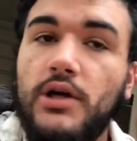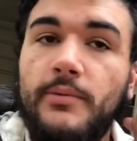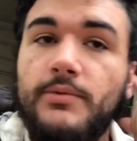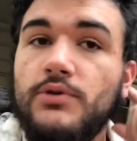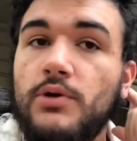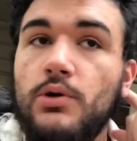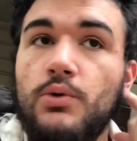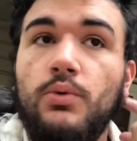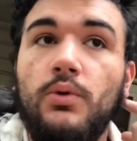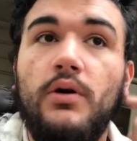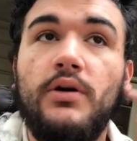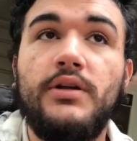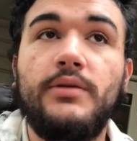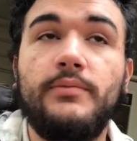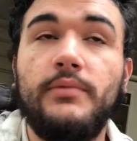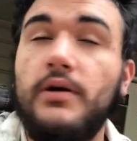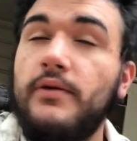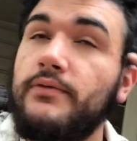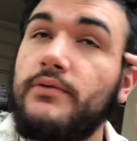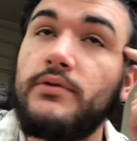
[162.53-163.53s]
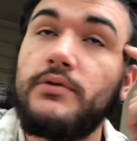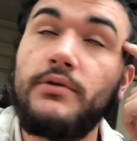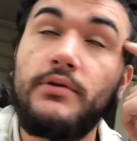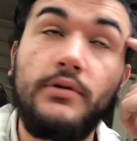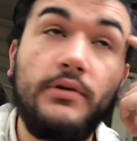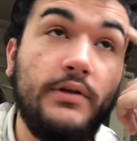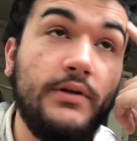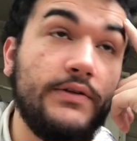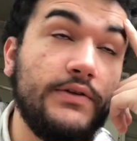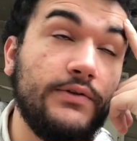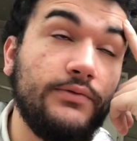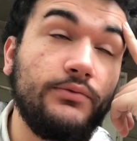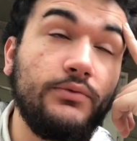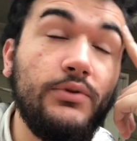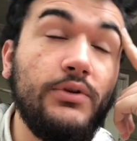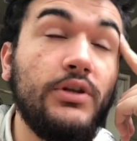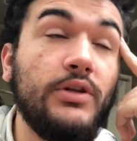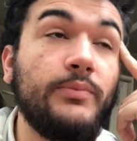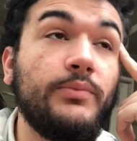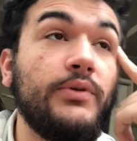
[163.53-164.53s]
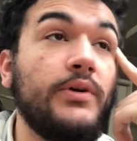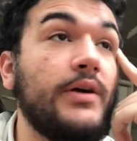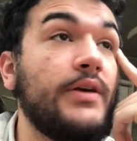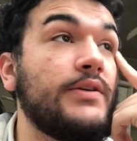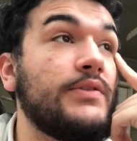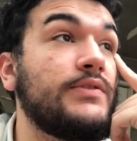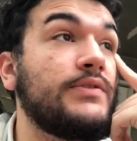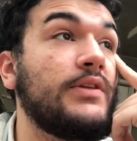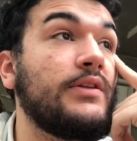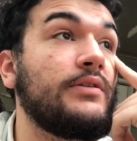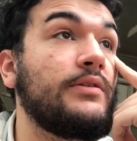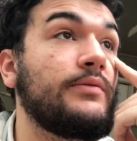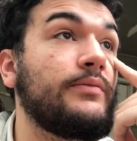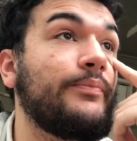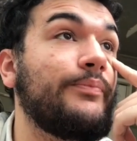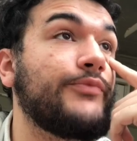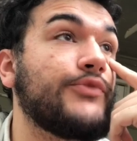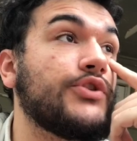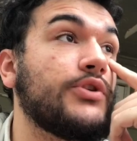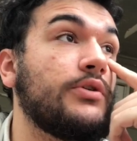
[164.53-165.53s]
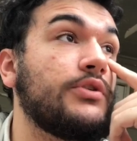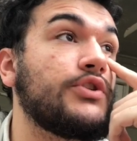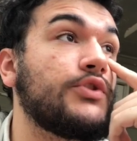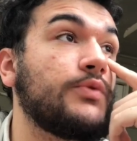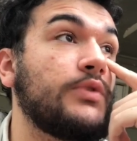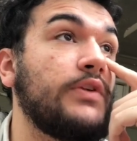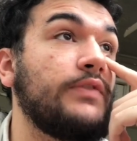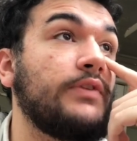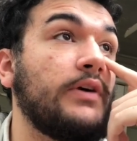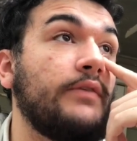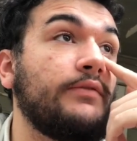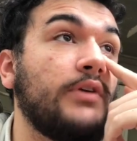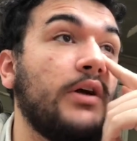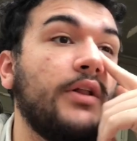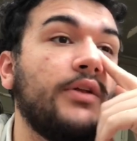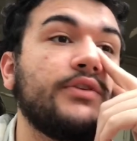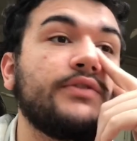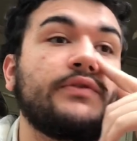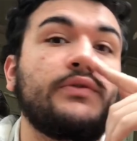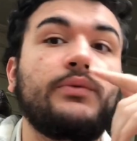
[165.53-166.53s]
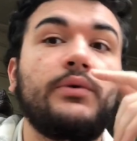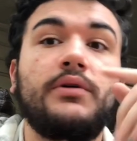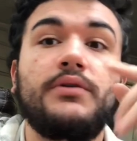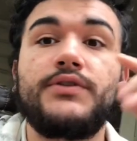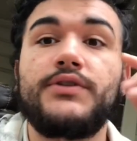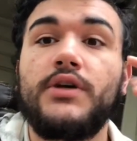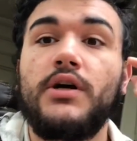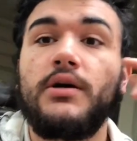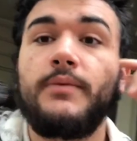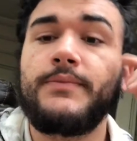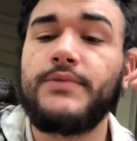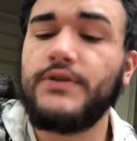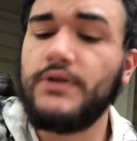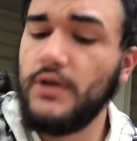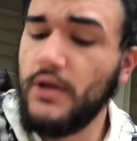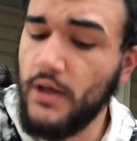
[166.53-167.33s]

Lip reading: It's called Quality Muffler. It's a really good place. They charge $25 for weld jobs.